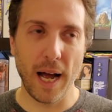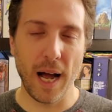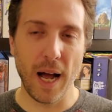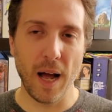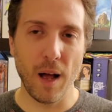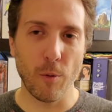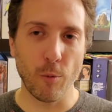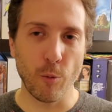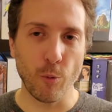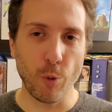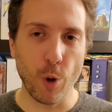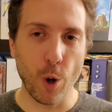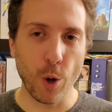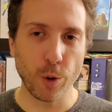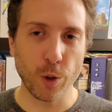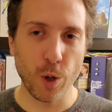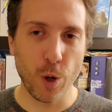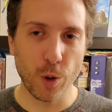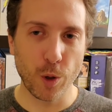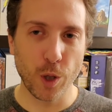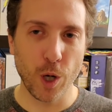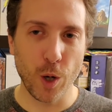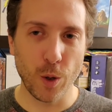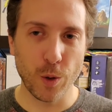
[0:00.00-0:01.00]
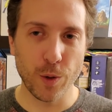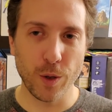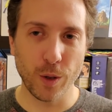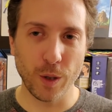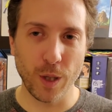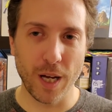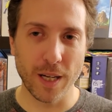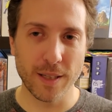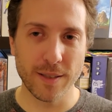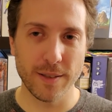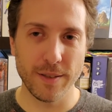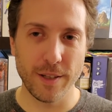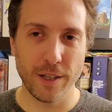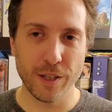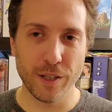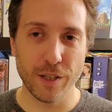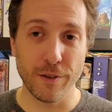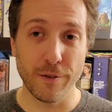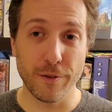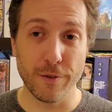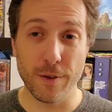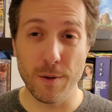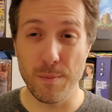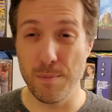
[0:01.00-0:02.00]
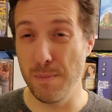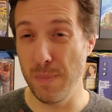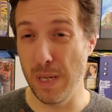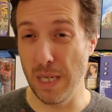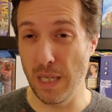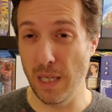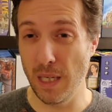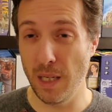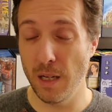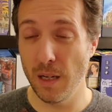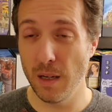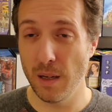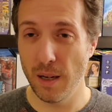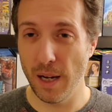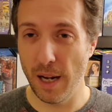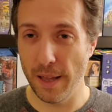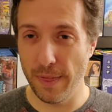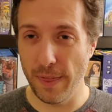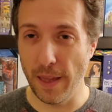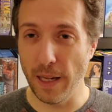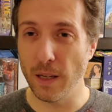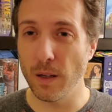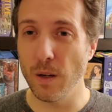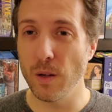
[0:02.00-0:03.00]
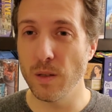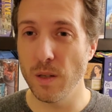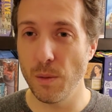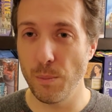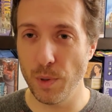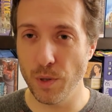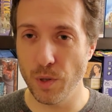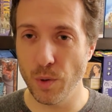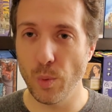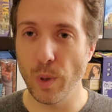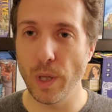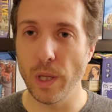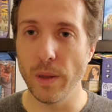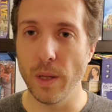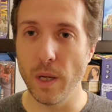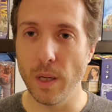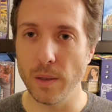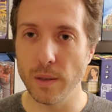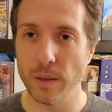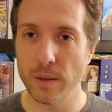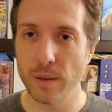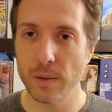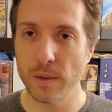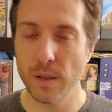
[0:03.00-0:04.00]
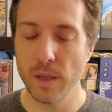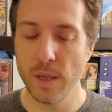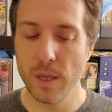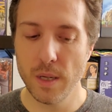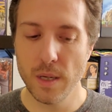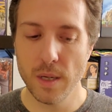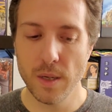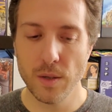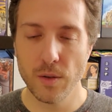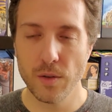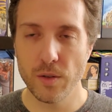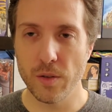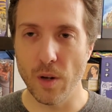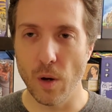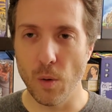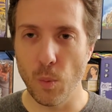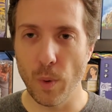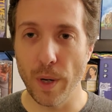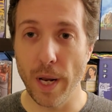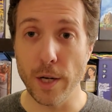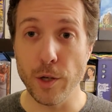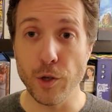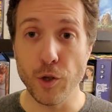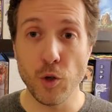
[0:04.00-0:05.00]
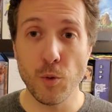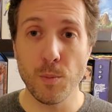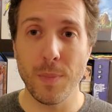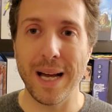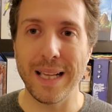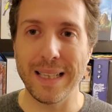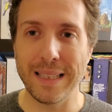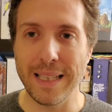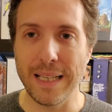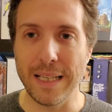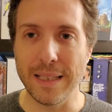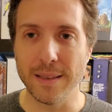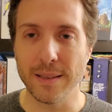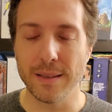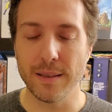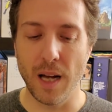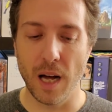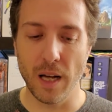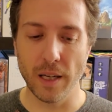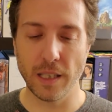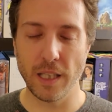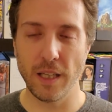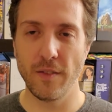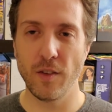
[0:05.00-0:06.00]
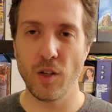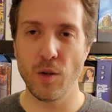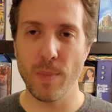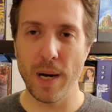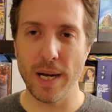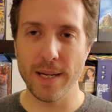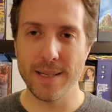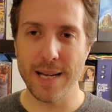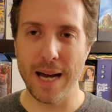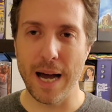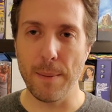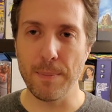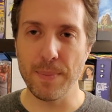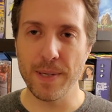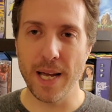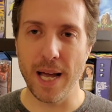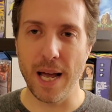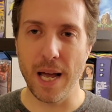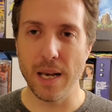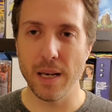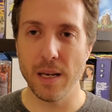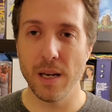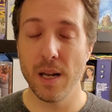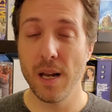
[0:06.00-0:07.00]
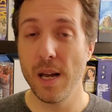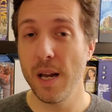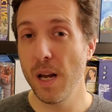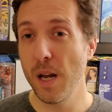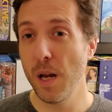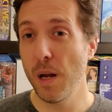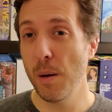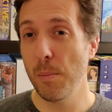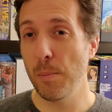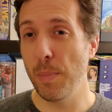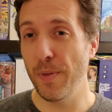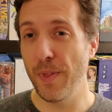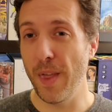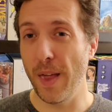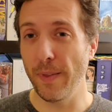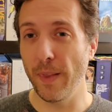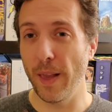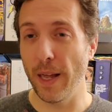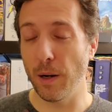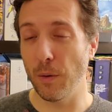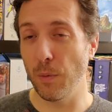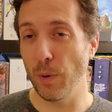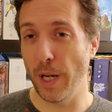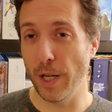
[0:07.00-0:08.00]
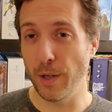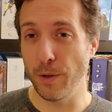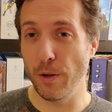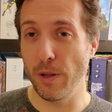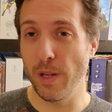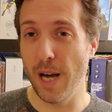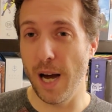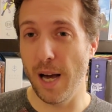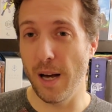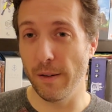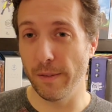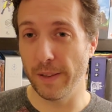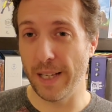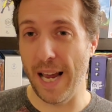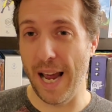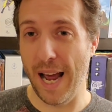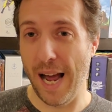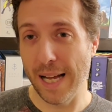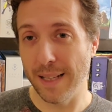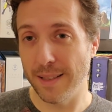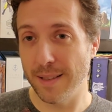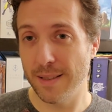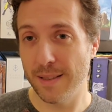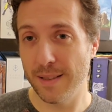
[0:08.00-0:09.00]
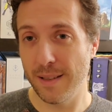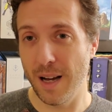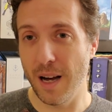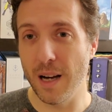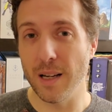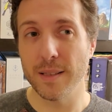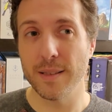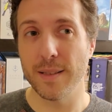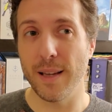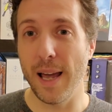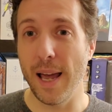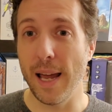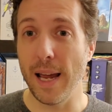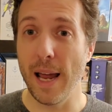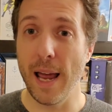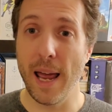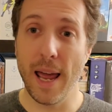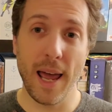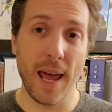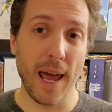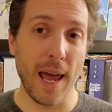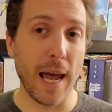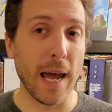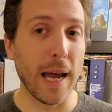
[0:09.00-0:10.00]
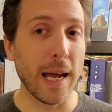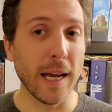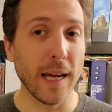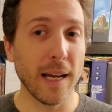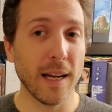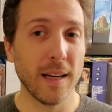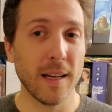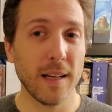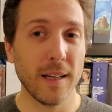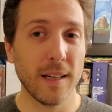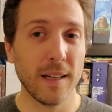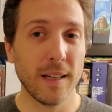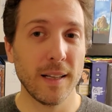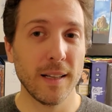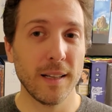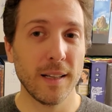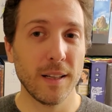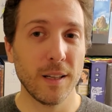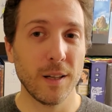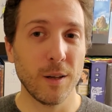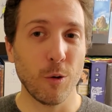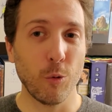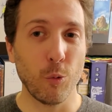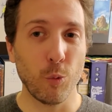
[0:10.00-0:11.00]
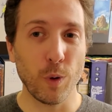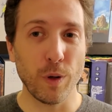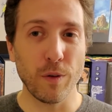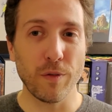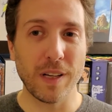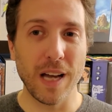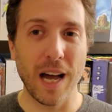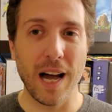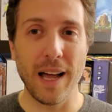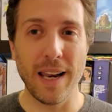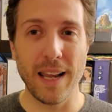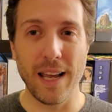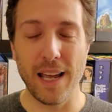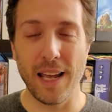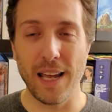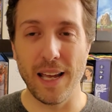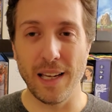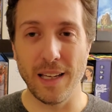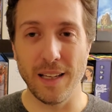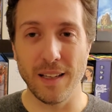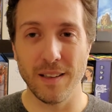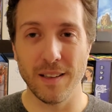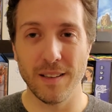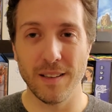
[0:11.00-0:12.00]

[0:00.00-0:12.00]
Rococo Deluxe Edition for me, I think goes in between those. So when I do my list, I'll give you my top 10. But then like when I do The Isle of Cats, I'll say, hey, we've got a